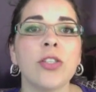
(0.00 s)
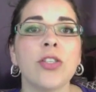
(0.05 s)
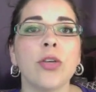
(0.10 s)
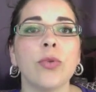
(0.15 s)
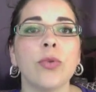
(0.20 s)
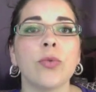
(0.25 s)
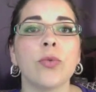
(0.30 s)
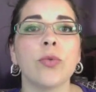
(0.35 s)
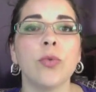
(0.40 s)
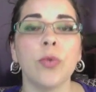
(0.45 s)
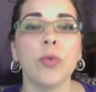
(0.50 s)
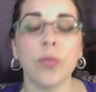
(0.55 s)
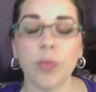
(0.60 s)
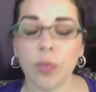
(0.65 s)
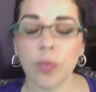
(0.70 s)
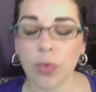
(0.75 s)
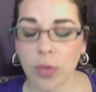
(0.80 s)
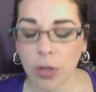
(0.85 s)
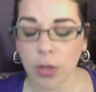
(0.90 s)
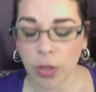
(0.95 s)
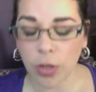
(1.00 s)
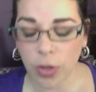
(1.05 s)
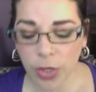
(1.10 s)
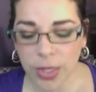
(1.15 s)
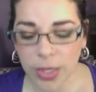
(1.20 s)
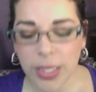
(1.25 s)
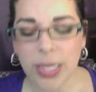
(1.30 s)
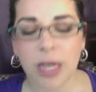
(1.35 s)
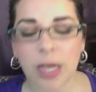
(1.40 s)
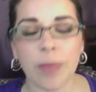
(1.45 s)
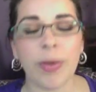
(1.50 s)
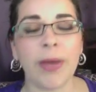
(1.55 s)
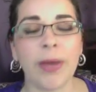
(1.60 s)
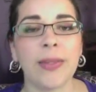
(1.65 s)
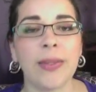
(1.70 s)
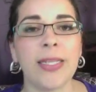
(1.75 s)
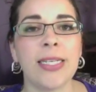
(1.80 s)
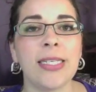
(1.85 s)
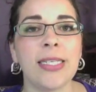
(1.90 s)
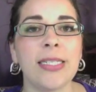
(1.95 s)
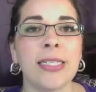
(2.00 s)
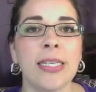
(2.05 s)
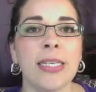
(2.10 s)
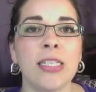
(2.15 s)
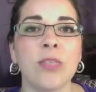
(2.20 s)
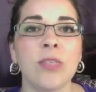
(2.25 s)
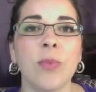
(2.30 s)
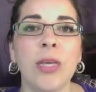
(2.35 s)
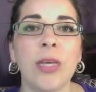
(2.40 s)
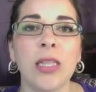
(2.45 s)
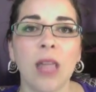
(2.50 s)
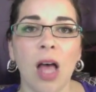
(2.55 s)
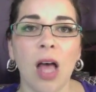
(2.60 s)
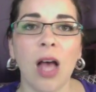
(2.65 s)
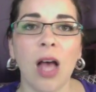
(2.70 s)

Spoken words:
So the good thing about this is we